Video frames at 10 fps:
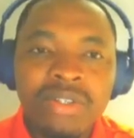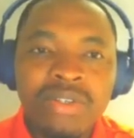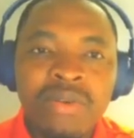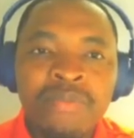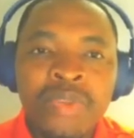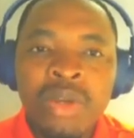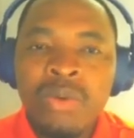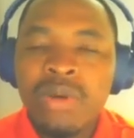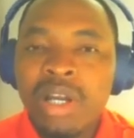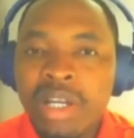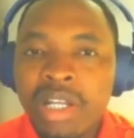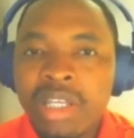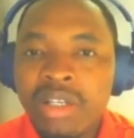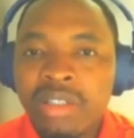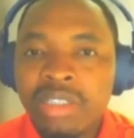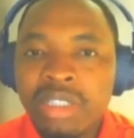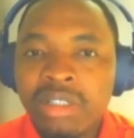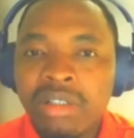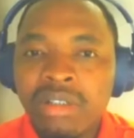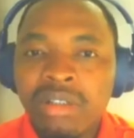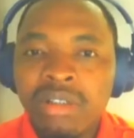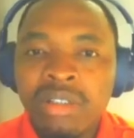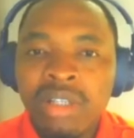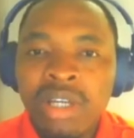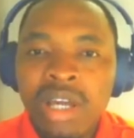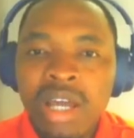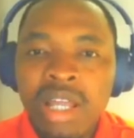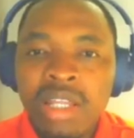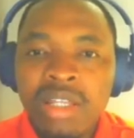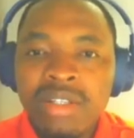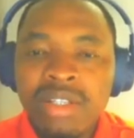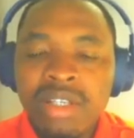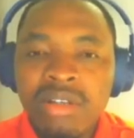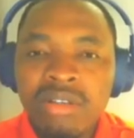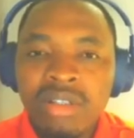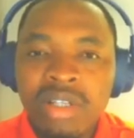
So click on the color and then say,